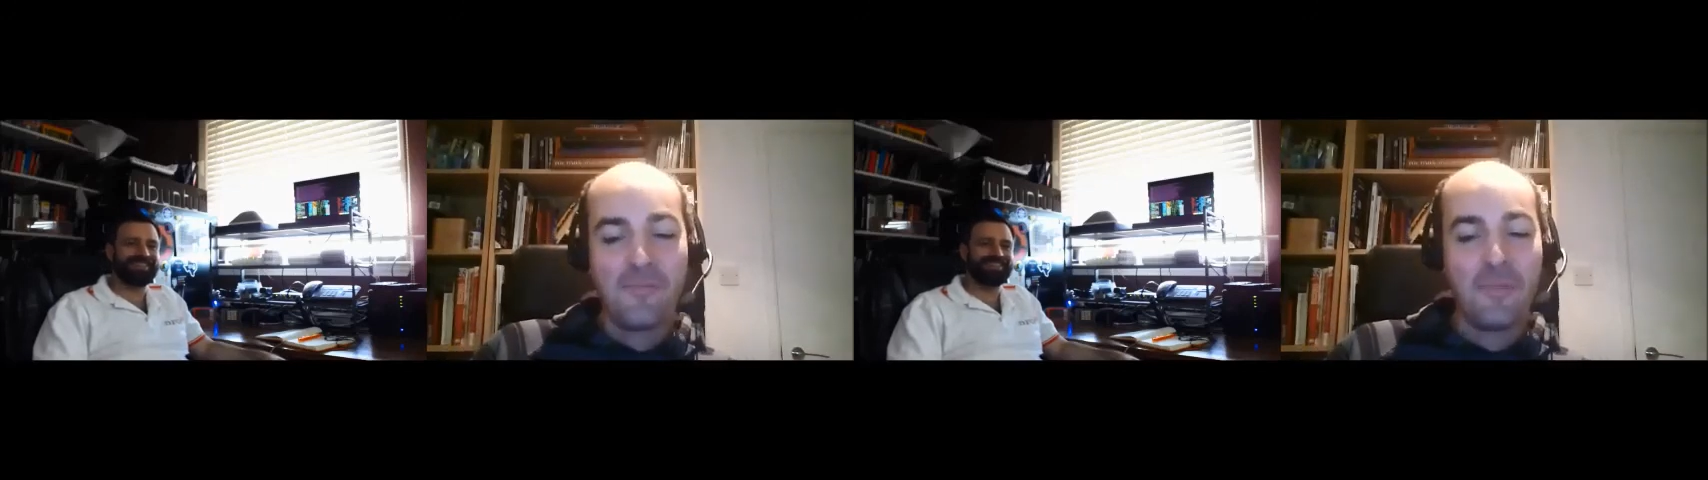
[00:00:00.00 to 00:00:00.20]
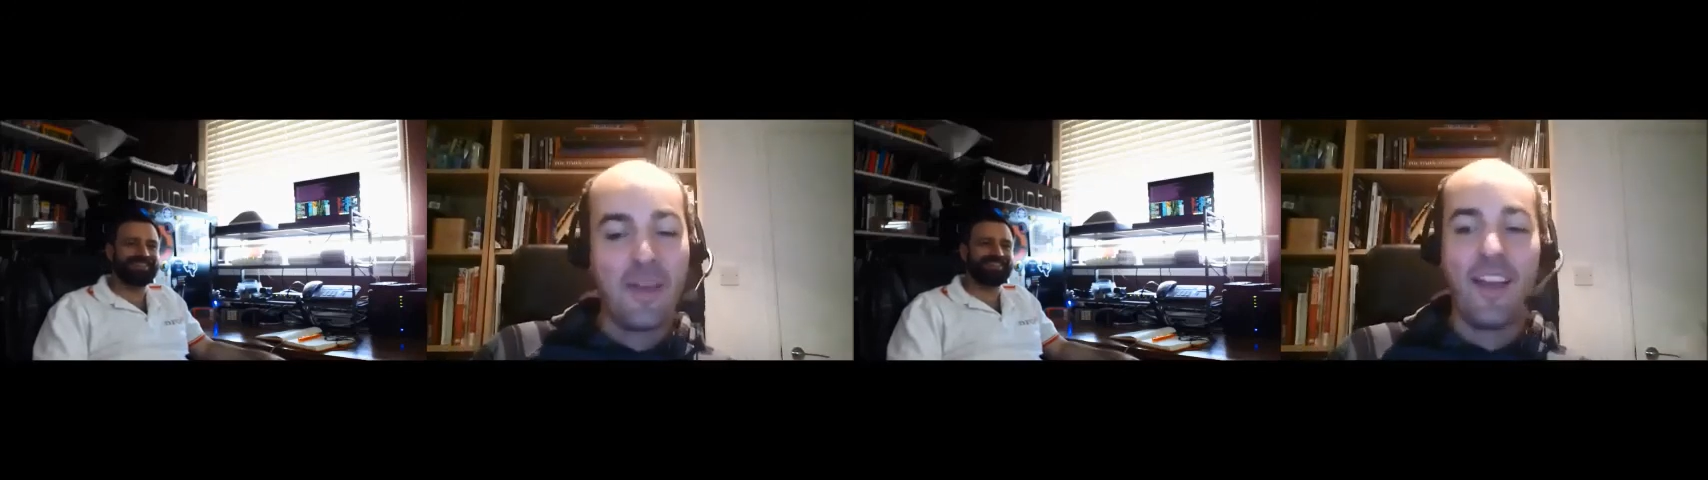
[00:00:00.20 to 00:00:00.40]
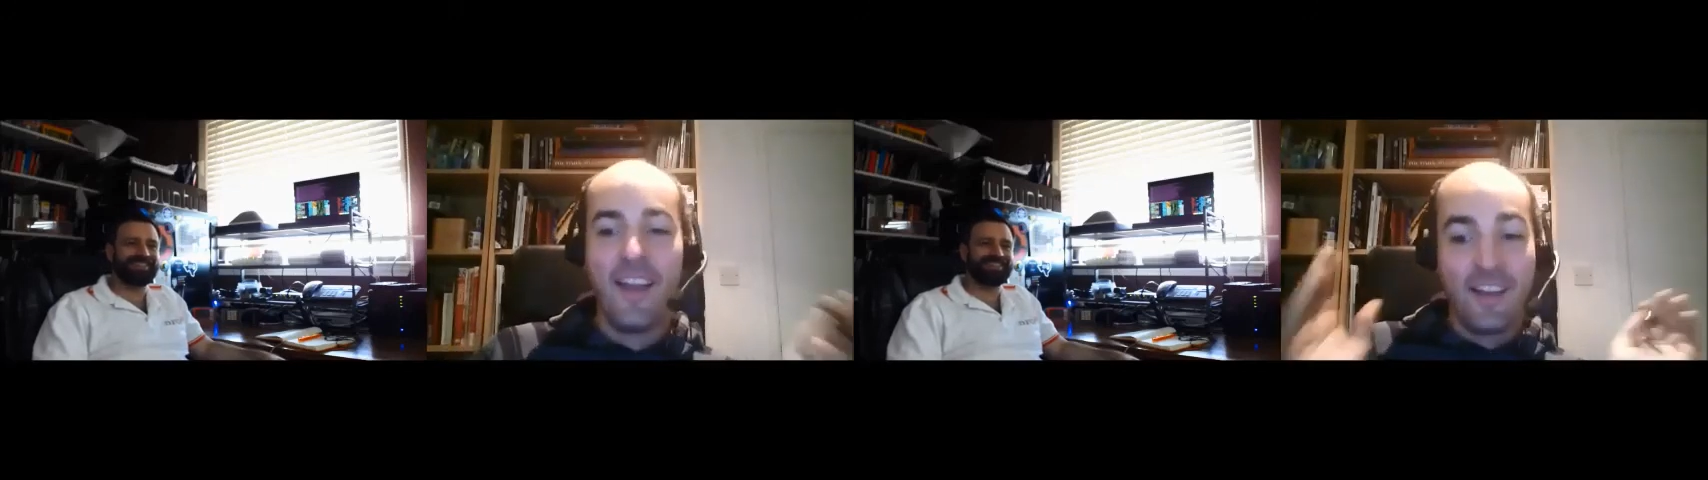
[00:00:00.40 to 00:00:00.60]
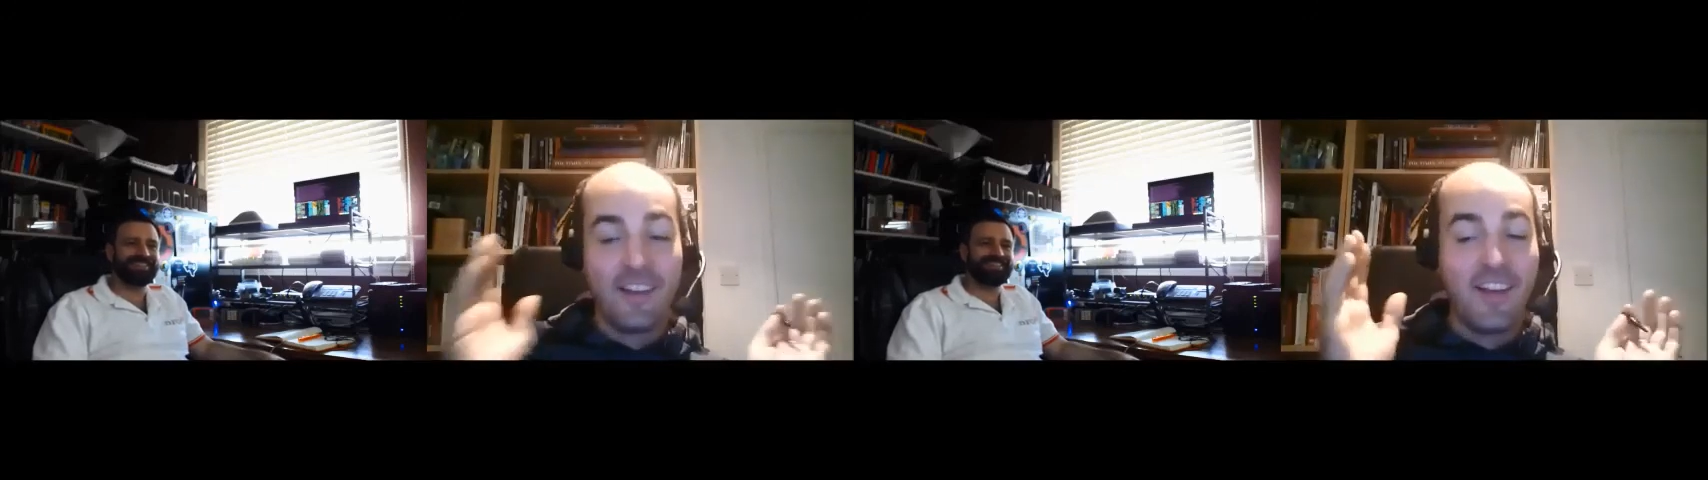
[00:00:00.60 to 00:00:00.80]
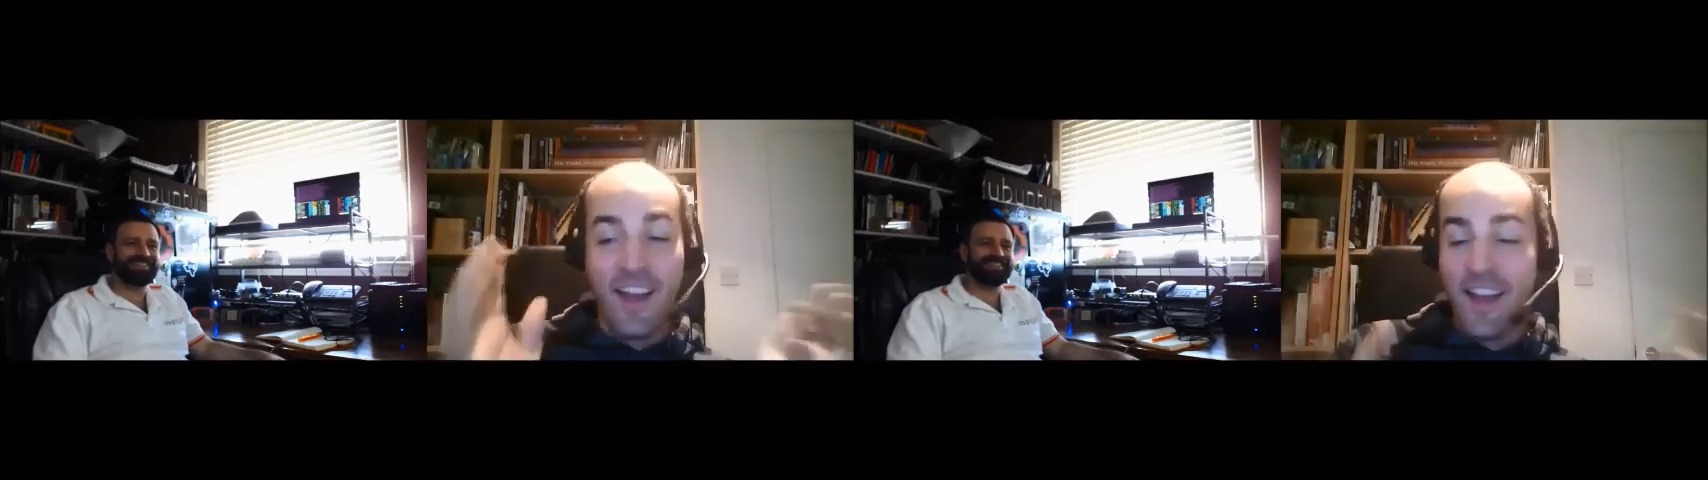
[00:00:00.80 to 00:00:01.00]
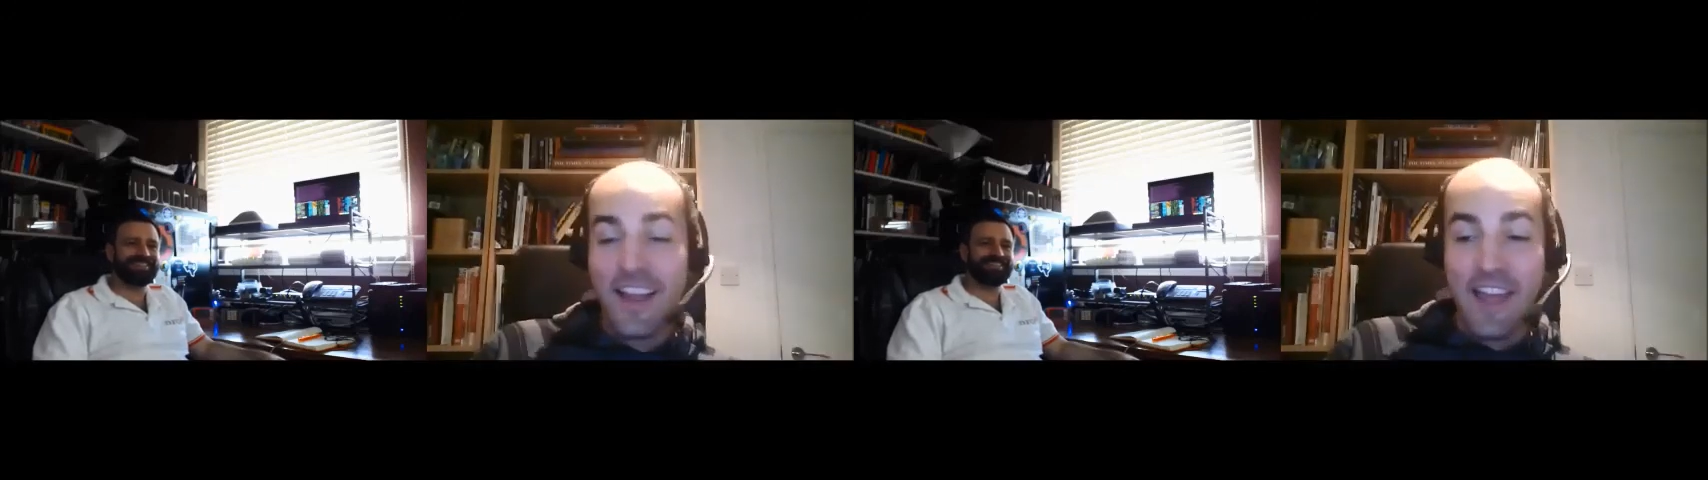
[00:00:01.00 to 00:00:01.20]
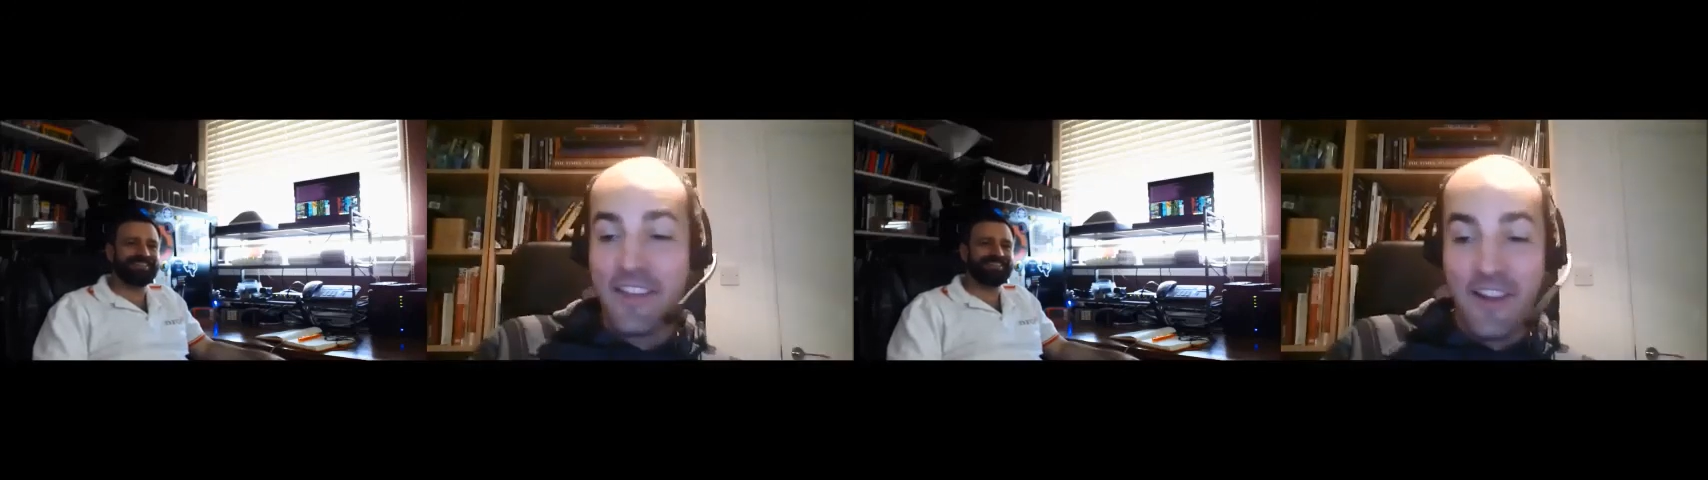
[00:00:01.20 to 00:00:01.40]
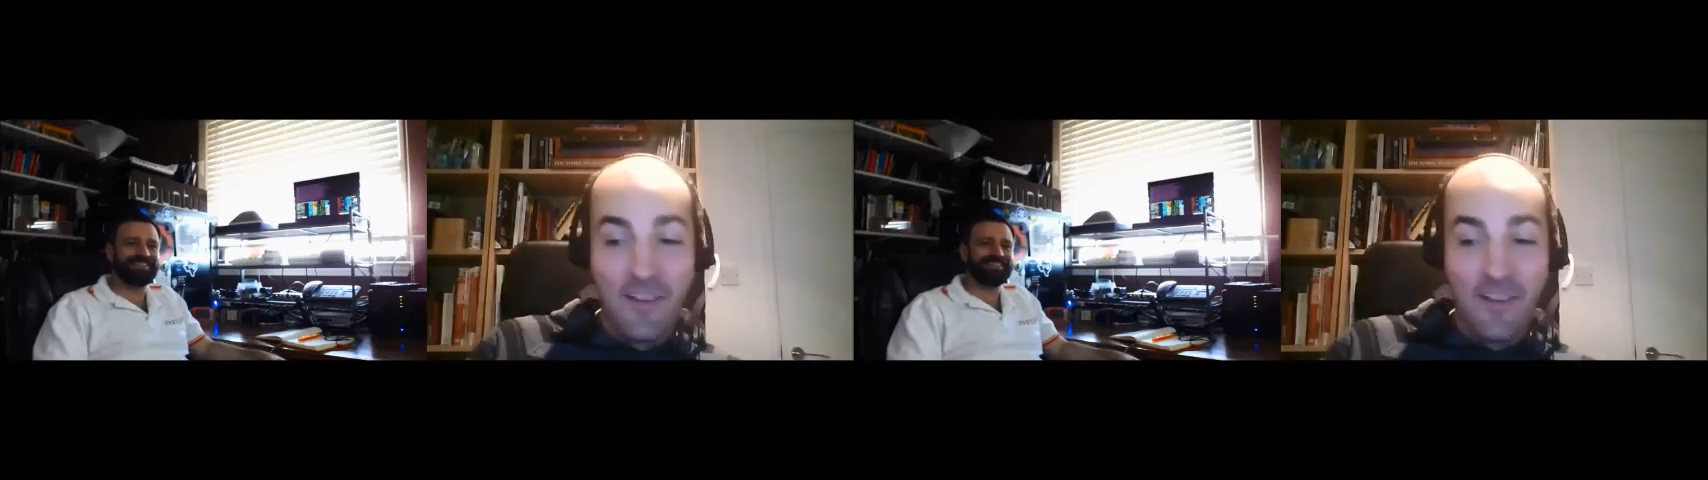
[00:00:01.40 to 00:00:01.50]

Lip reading: But again,